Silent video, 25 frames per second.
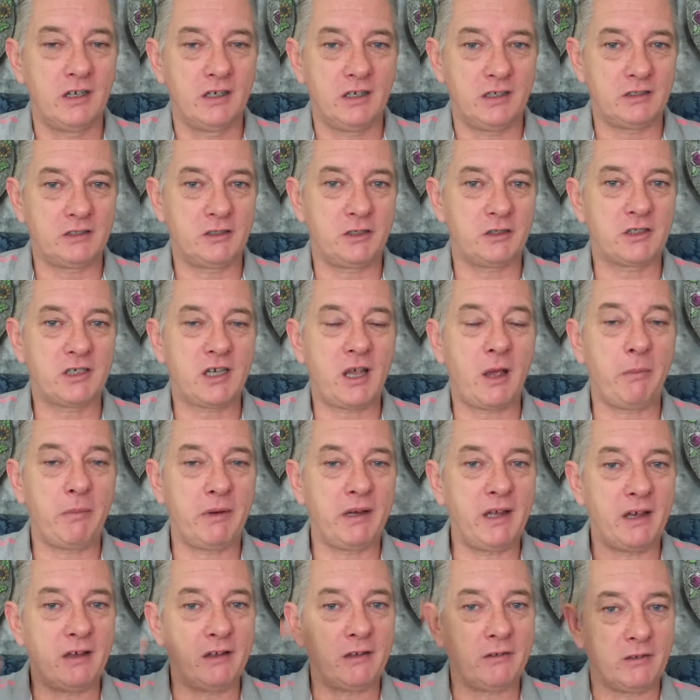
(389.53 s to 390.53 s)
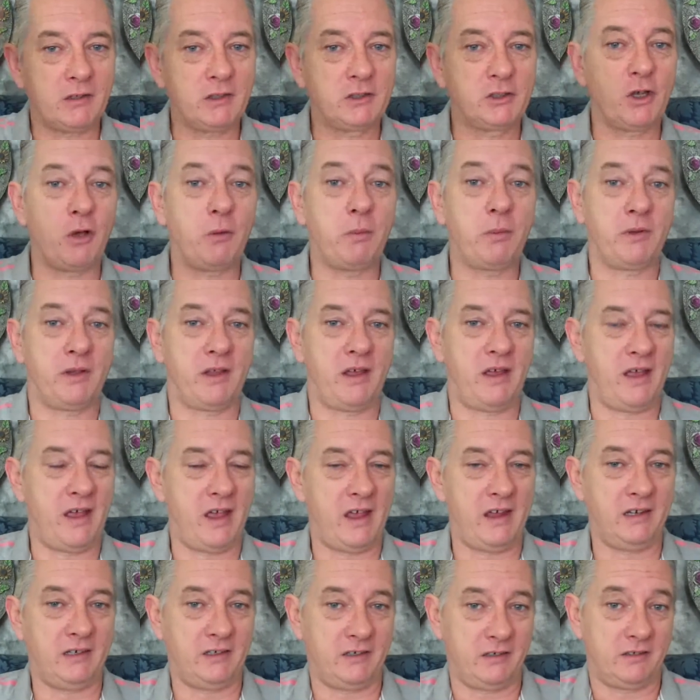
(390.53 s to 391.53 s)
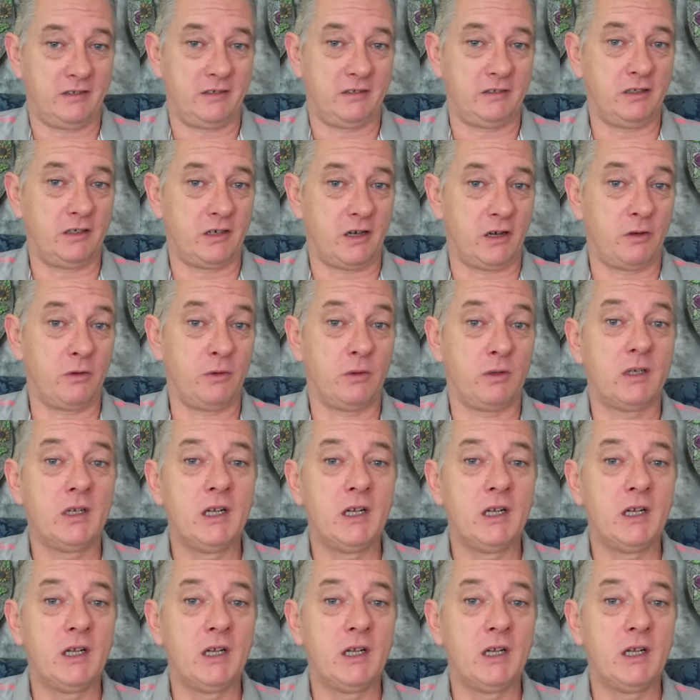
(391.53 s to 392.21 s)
It's just coming out the top of their head, you know,